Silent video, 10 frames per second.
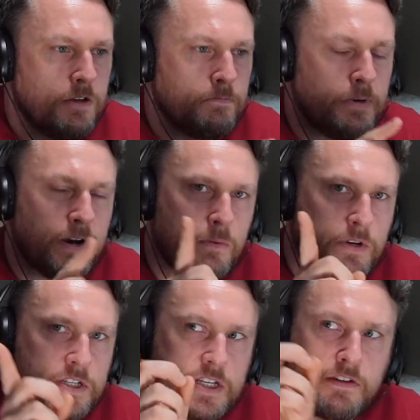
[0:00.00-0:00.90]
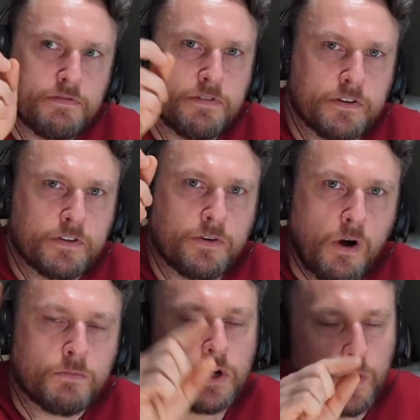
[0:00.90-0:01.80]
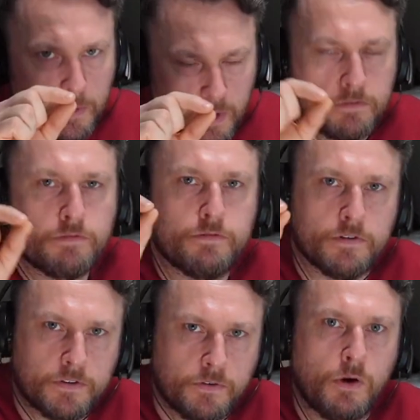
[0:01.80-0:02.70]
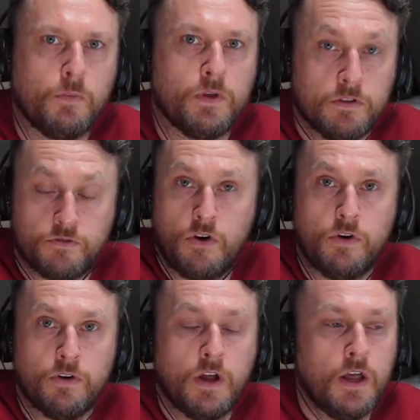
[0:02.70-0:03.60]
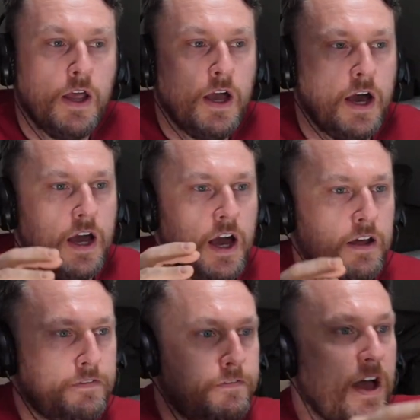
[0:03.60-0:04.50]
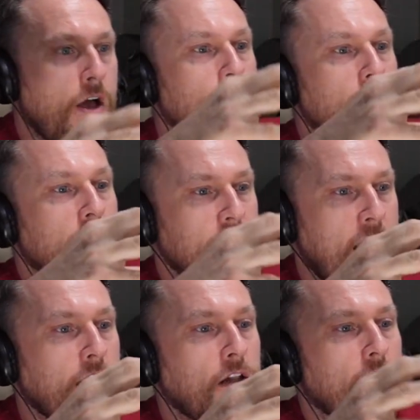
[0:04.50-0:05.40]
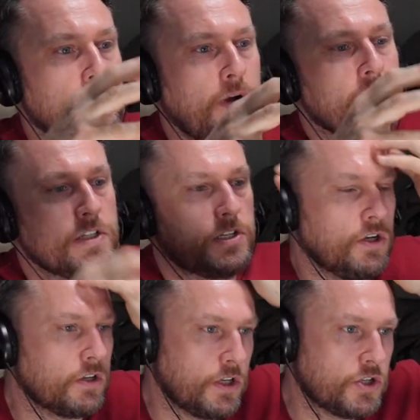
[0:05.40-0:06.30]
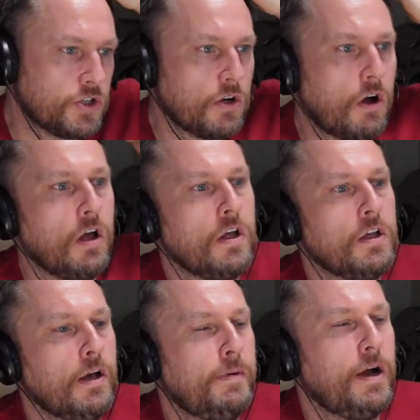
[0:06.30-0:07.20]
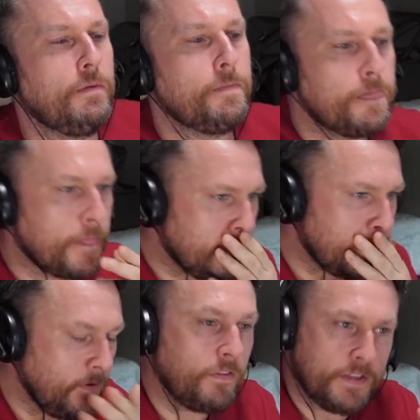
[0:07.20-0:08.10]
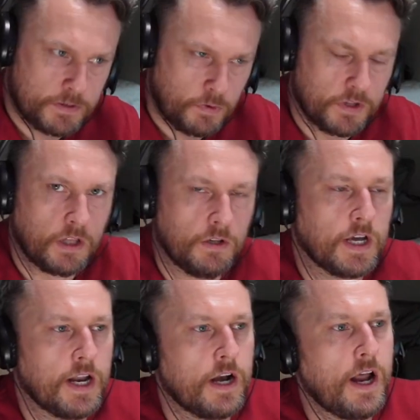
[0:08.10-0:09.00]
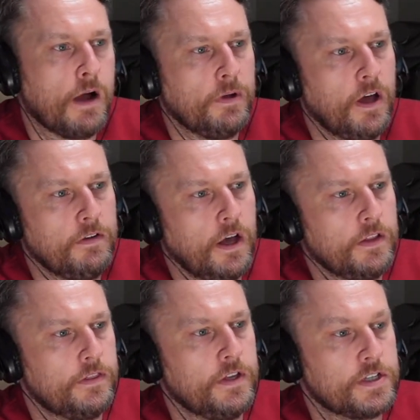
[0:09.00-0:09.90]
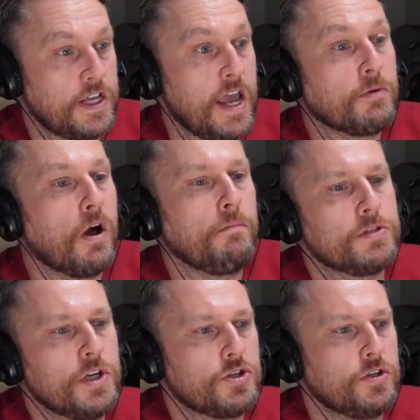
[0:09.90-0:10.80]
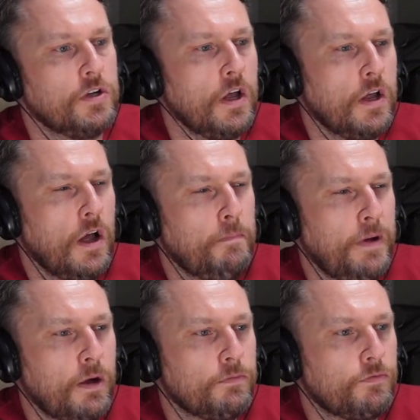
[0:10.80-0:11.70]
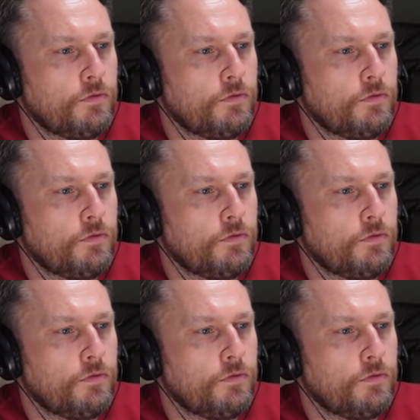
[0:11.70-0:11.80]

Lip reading: but I want to see further up. So I went further up with the drone and I found this angle. So I actually took this shot about, not this one that you're looking at now, but the same composition about